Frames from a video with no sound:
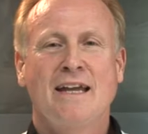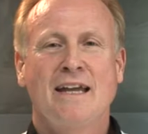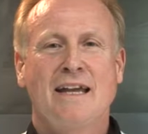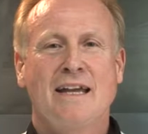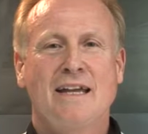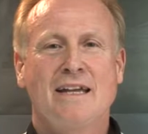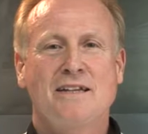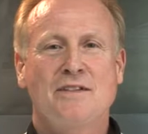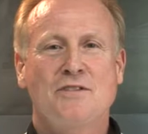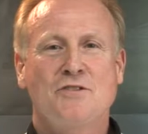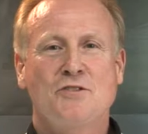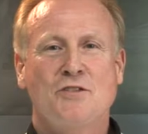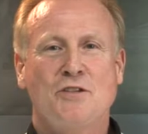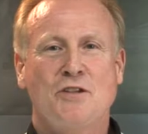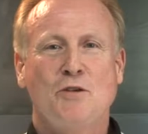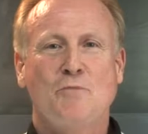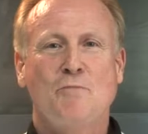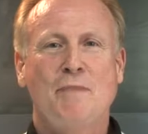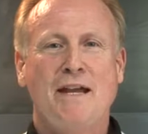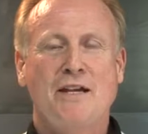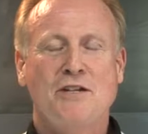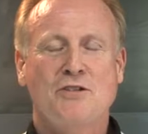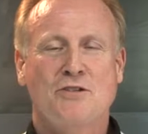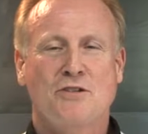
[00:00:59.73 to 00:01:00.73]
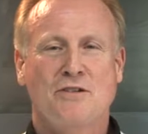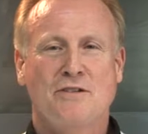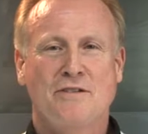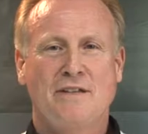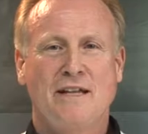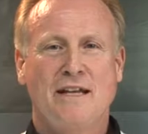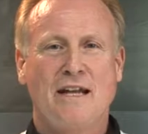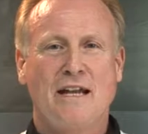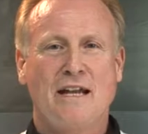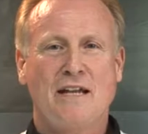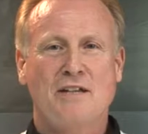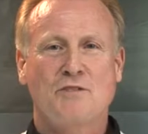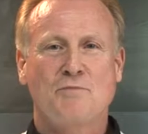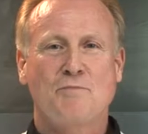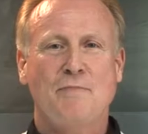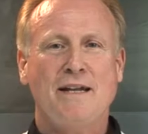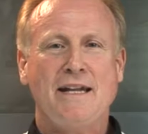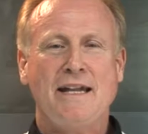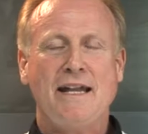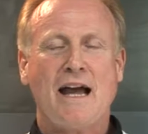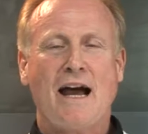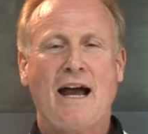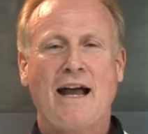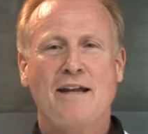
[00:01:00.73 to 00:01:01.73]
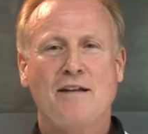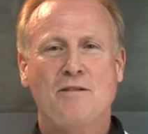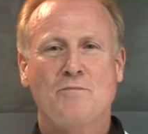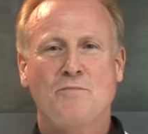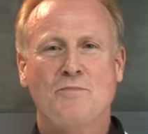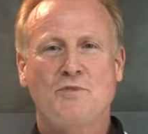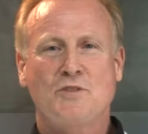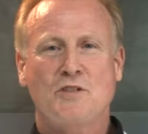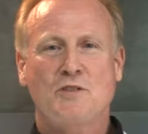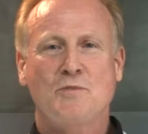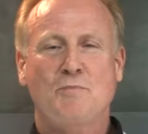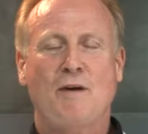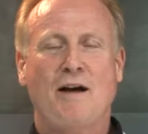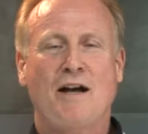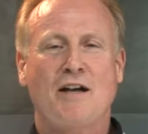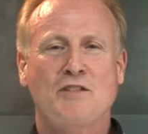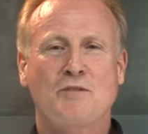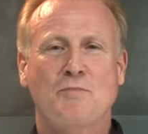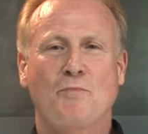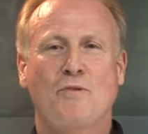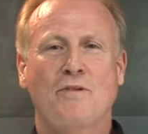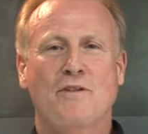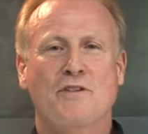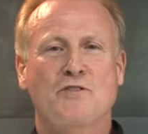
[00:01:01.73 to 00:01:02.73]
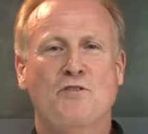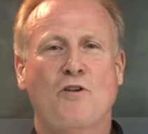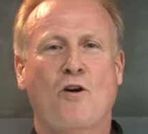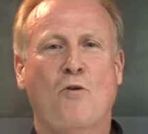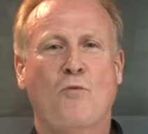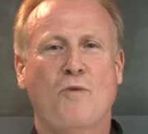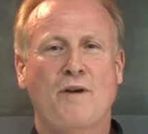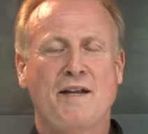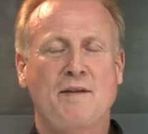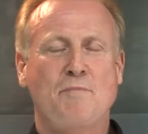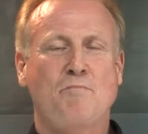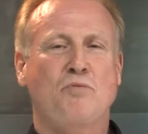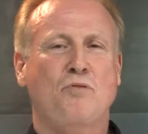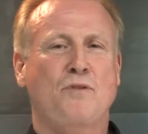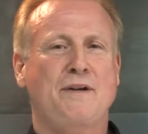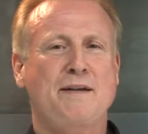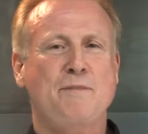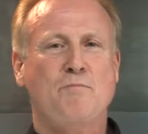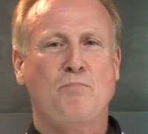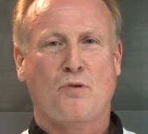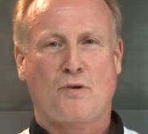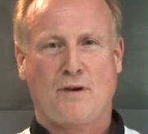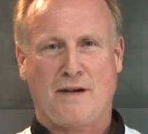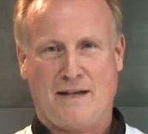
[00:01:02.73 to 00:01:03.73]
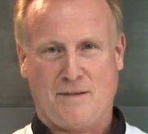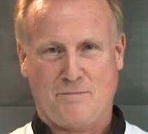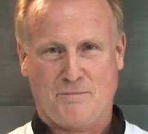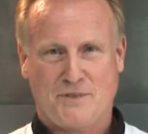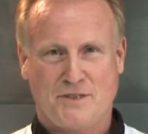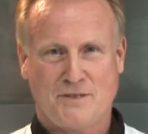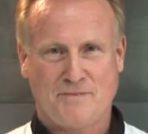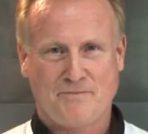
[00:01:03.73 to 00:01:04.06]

is you make sure that as many items as possible is already pre-prepped.